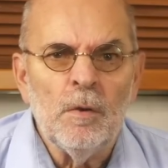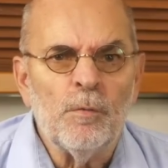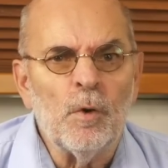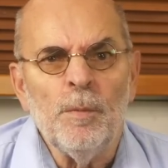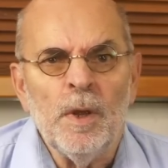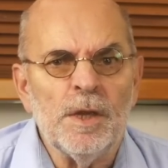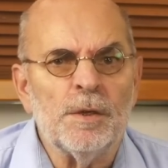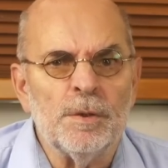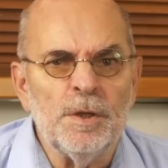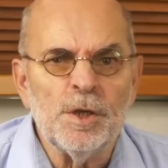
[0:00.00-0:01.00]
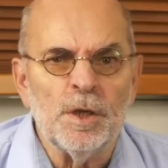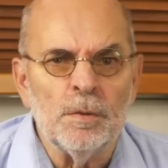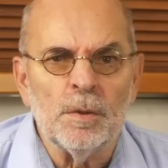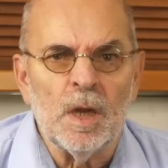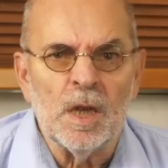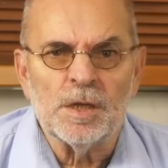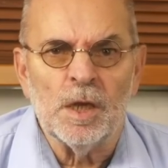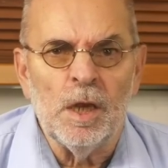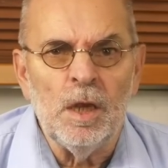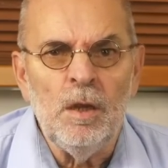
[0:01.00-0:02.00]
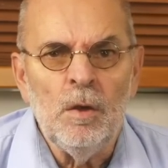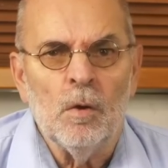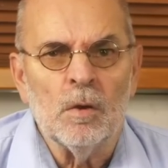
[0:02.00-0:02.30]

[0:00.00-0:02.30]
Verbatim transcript: from a traditional Class A